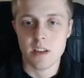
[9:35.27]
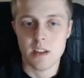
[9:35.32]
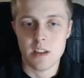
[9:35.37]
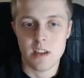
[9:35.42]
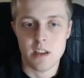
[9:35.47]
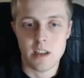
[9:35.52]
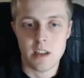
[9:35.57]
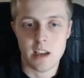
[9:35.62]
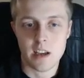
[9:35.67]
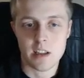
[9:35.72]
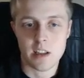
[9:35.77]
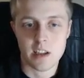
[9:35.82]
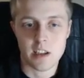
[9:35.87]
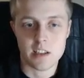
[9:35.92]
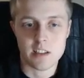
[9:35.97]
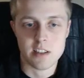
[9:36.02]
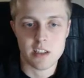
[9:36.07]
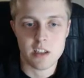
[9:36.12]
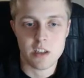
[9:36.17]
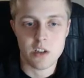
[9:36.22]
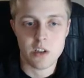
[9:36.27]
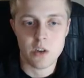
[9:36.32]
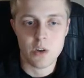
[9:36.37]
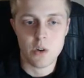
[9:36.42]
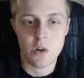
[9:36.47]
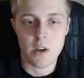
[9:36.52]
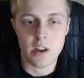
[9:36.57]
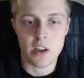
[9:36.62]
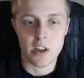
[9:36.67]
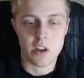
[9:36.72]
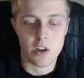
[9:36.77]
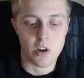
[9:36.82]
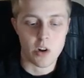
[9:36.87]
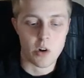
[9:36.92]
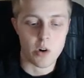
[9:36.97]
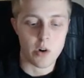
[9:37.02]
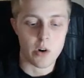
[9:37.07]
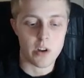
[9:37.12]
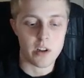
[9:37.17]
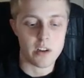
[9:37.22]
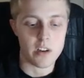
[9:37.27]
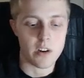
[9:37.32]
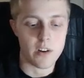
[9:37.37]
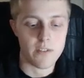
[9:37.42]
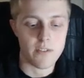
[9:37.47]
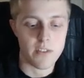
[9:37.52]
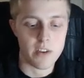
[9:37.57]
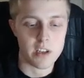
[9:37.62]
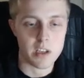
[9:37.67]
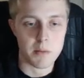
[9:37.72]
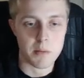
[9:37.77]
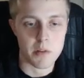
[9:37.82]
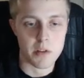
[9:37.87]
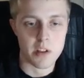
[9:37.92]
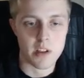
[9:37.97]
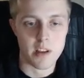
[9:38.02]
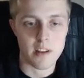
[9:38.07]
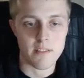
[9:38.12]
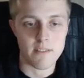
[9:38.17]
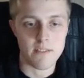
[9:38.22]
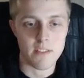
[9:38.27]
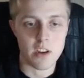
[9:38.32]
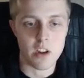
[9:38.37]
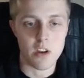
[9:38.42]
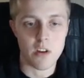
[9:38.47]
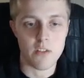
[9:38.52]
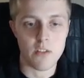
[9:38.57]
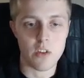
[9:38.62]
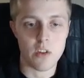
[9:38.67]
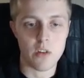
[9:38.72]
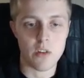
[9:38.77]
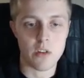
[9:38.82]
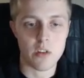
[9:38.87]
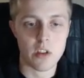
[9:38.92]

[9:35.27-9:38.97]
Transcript: and click continue, and you can call it 50% video views.